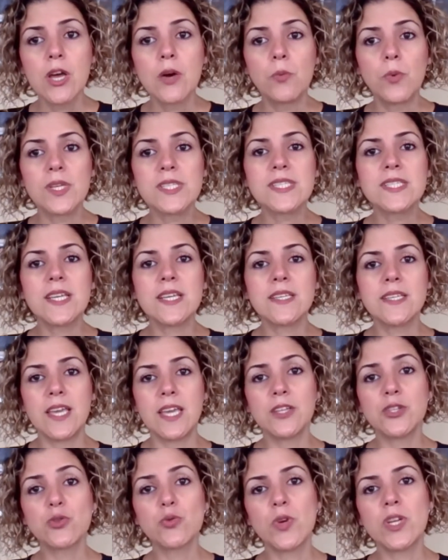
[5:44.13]
once they
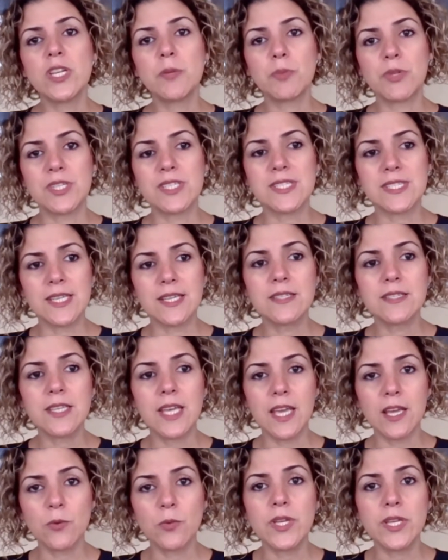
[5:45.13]
gain 20%
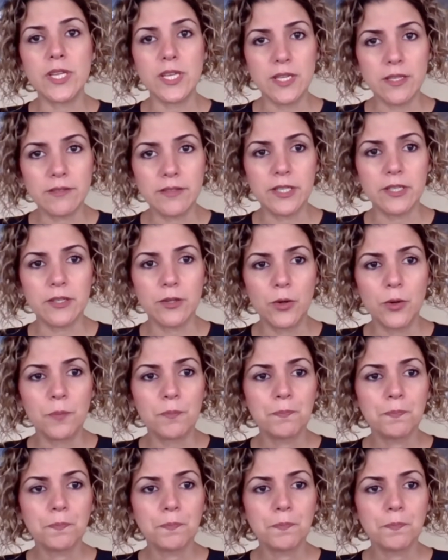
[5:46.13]
equity in their home.